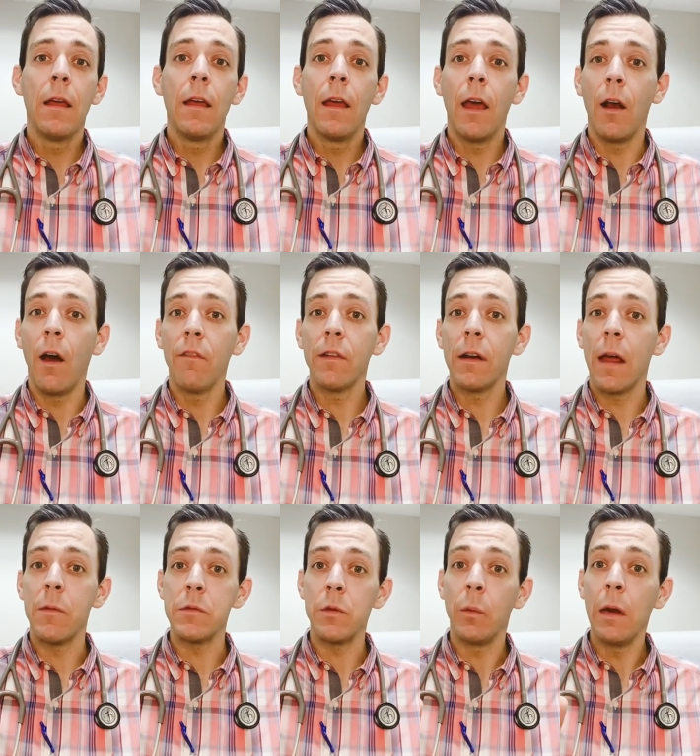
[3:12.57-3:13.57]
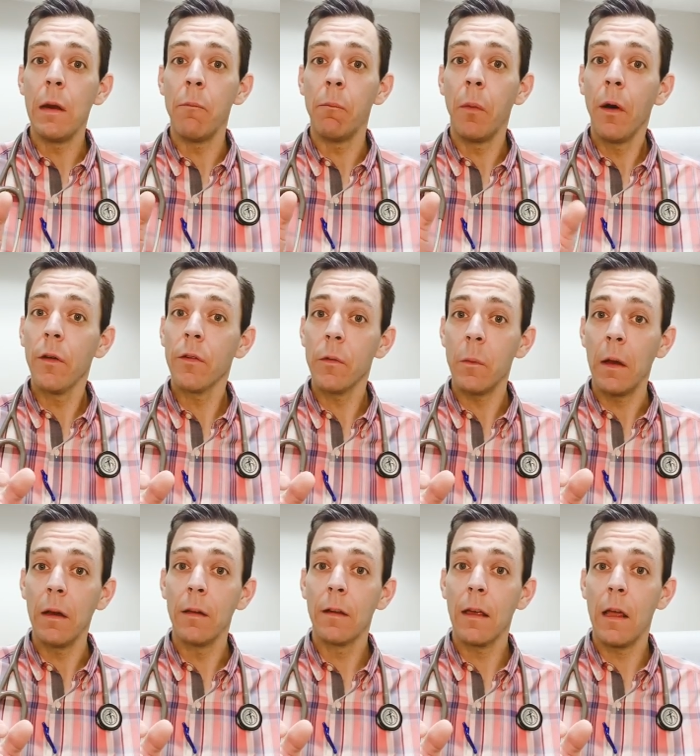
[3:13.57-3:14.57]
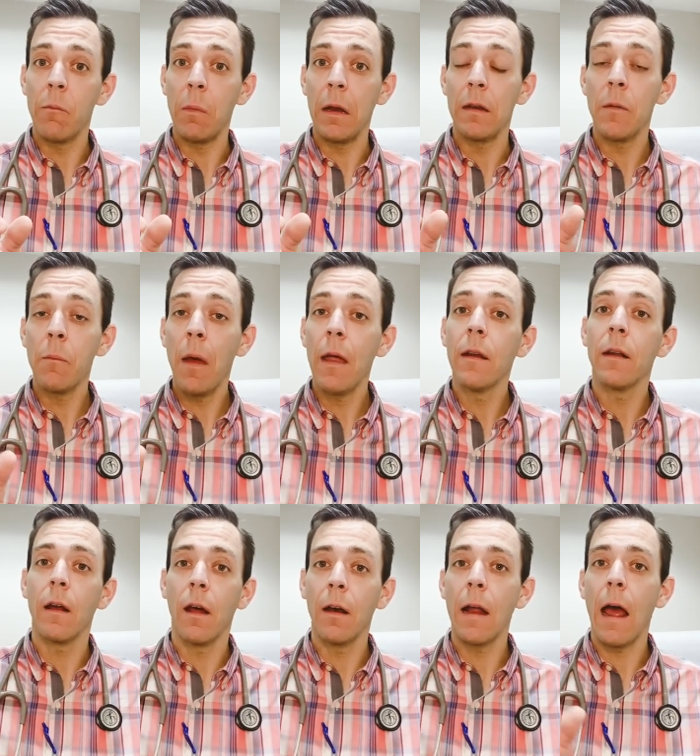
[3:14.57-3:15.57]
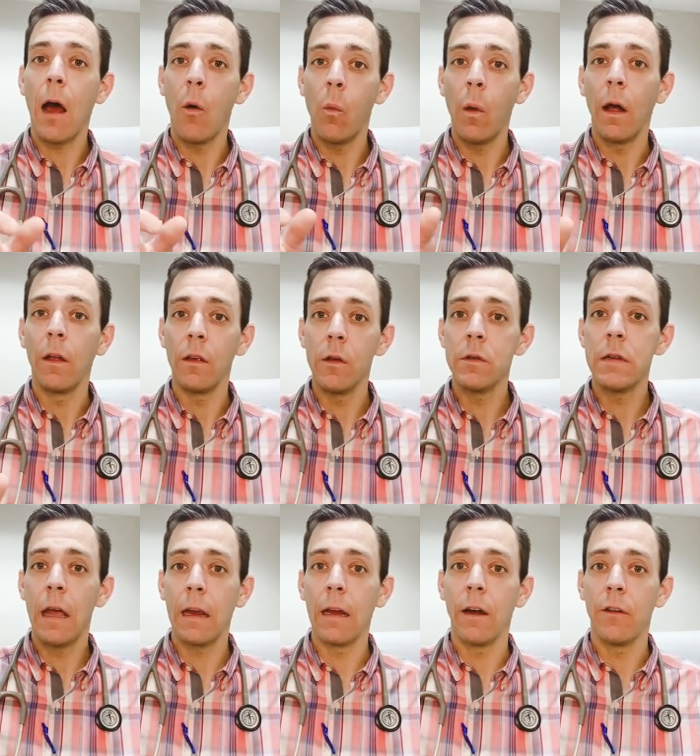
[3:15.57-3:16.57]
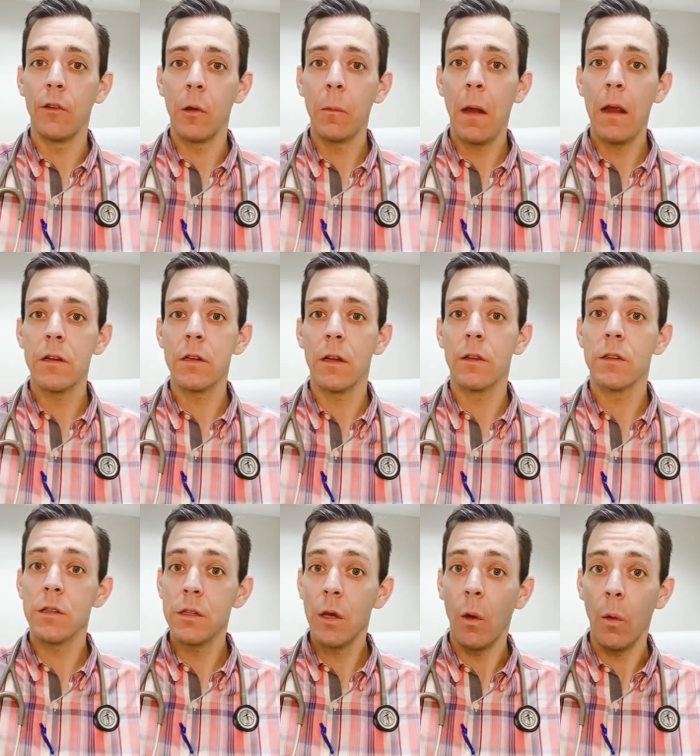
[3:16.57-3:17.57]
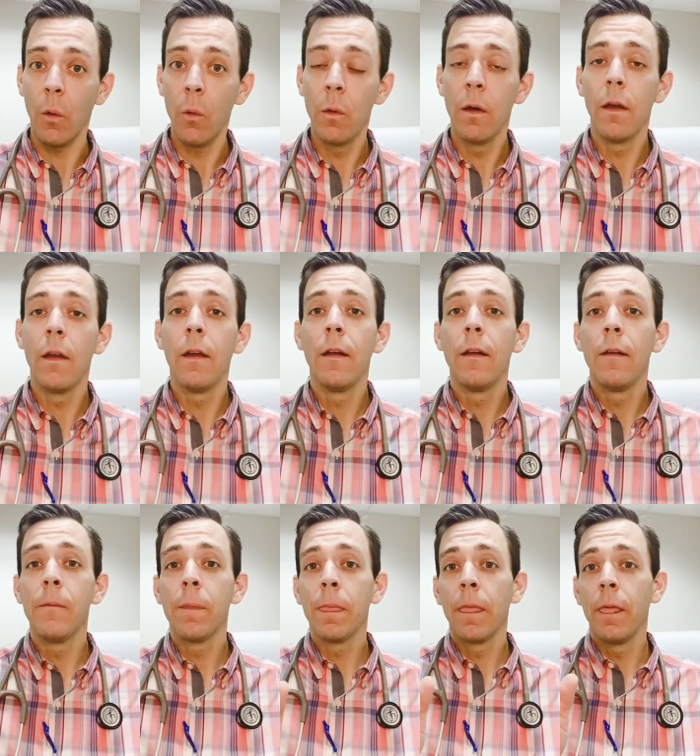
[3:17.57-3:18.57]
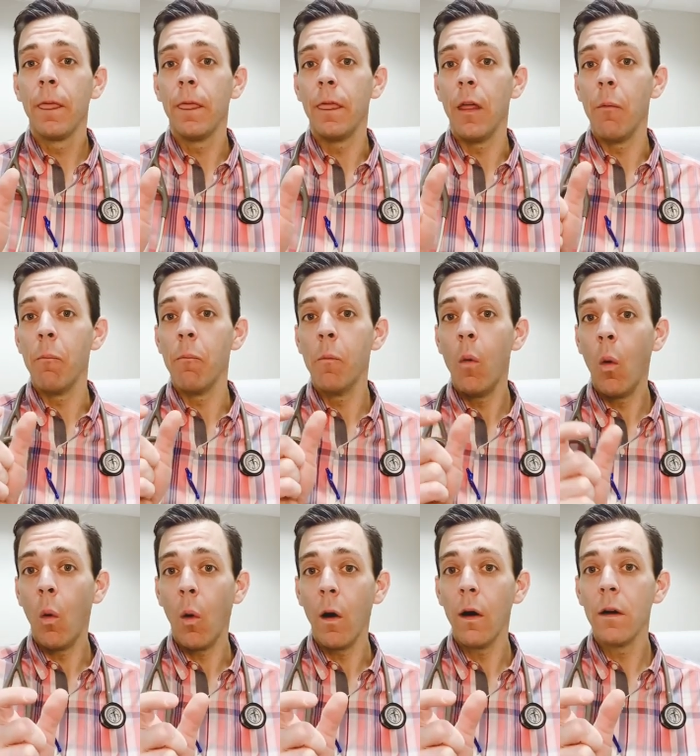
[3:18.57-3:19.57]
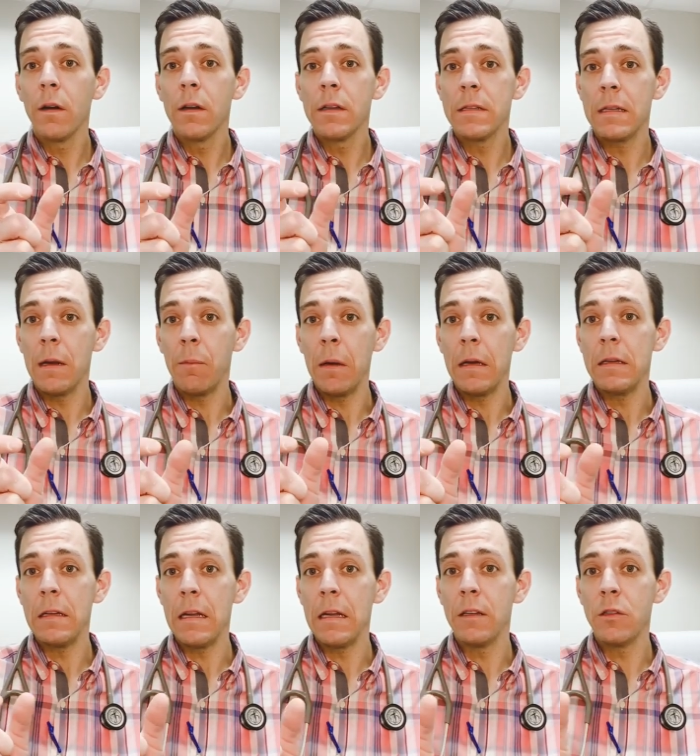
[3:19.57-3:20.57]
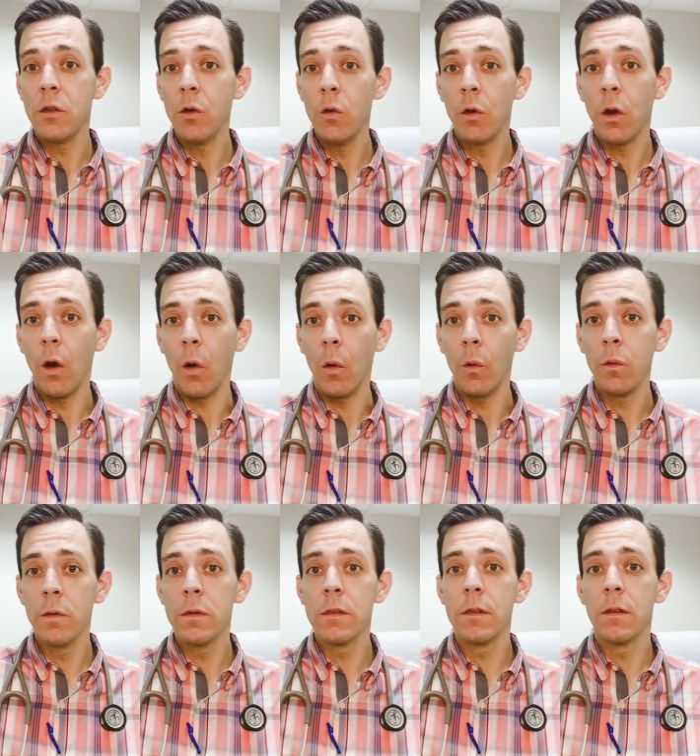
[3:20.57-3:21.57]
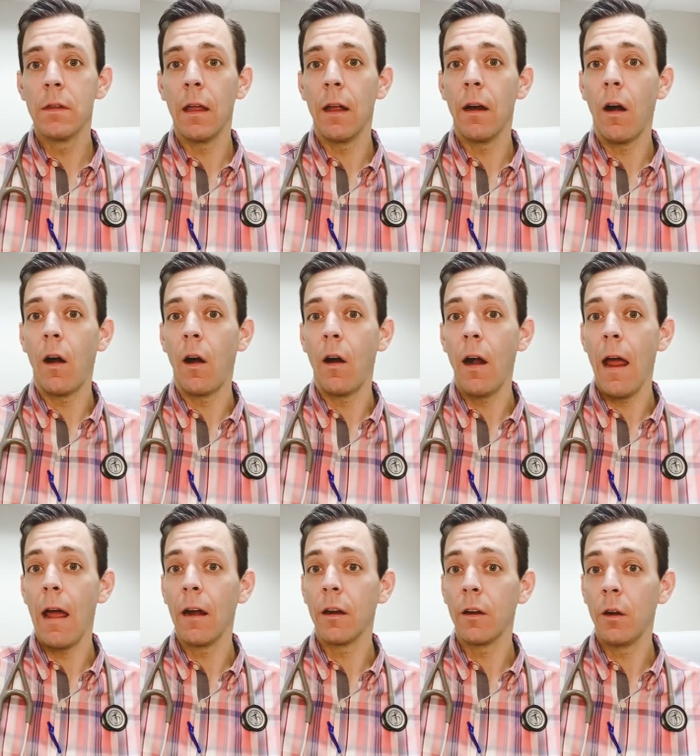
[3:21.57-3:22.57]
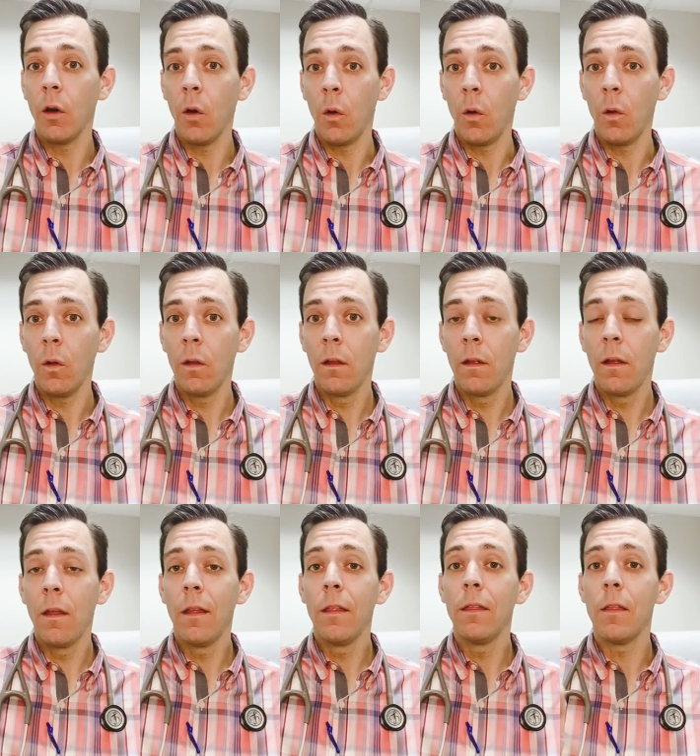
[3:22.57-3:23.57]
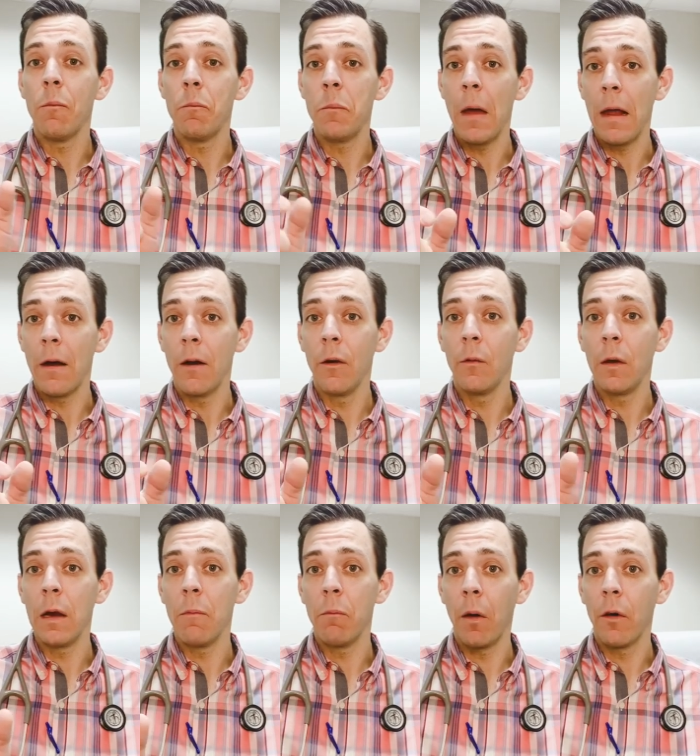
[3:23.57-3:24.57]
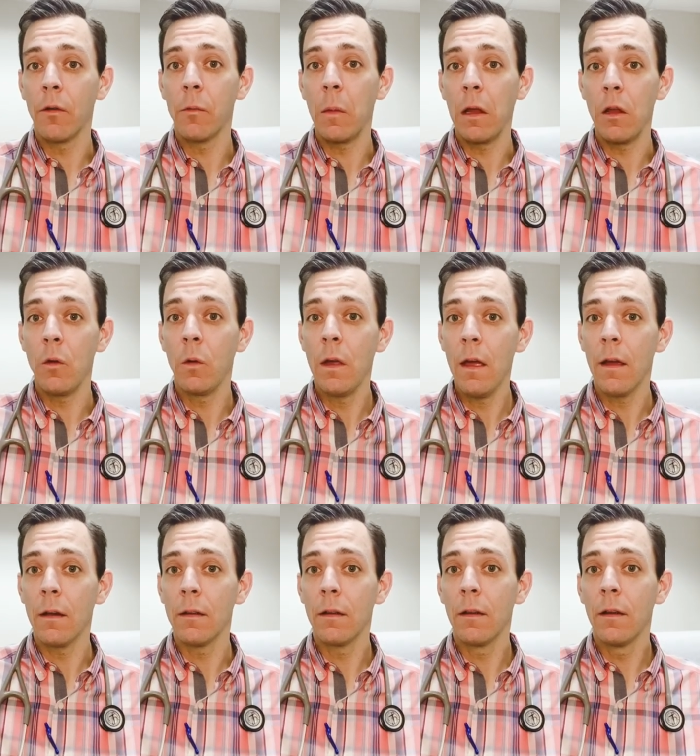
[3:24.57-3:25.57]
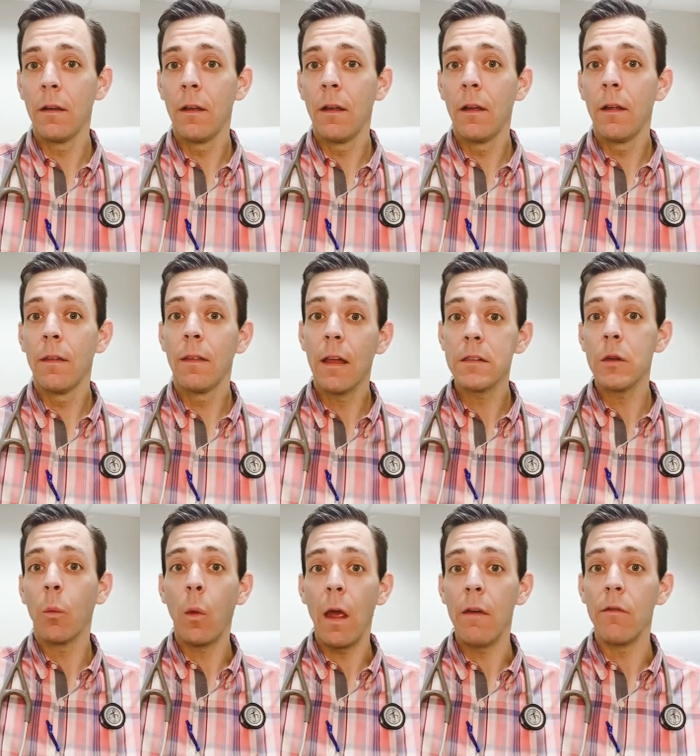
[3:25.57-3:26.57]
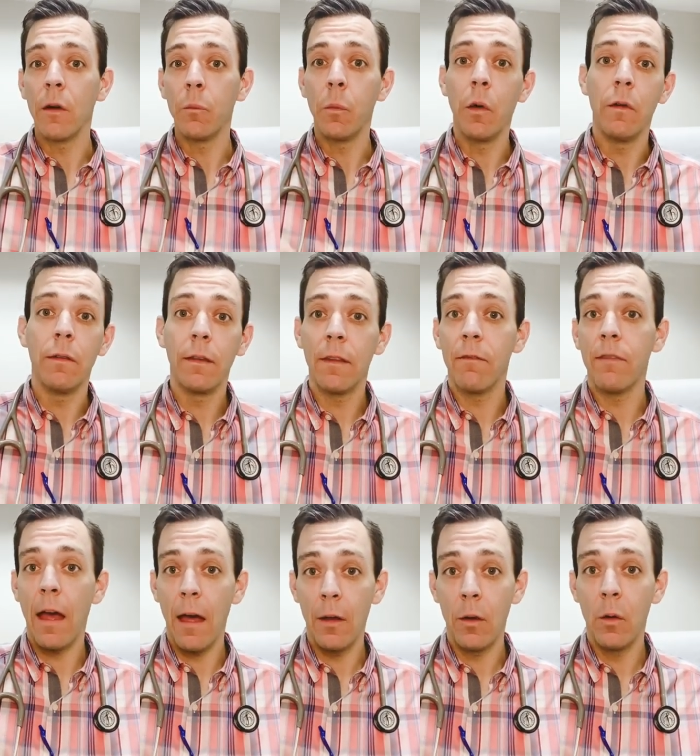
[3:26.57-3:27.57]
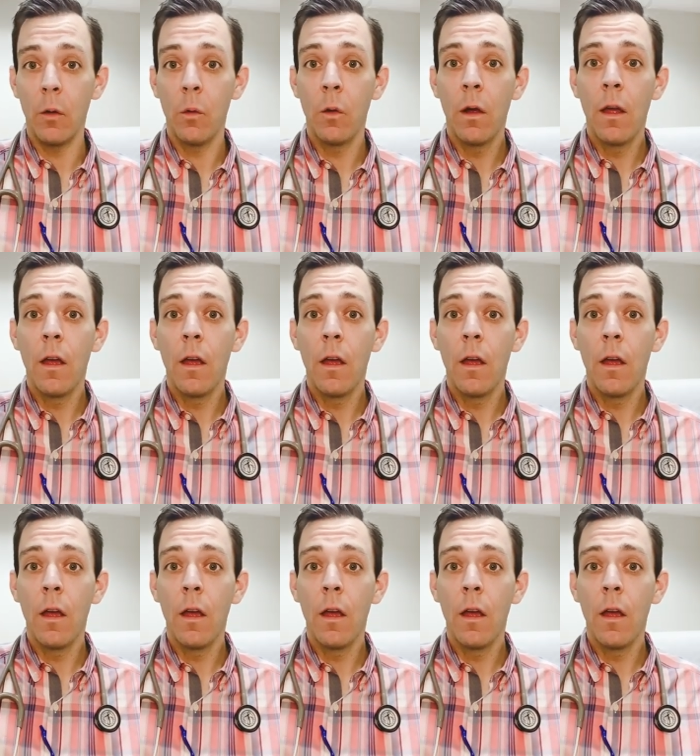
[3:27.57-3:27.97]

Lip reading: and oftentimes reimbursement can be dependent on how well you take care of your patient. So the more CPT-2 codes that are at goal, the better reimbursement you get. That's a way of improving the value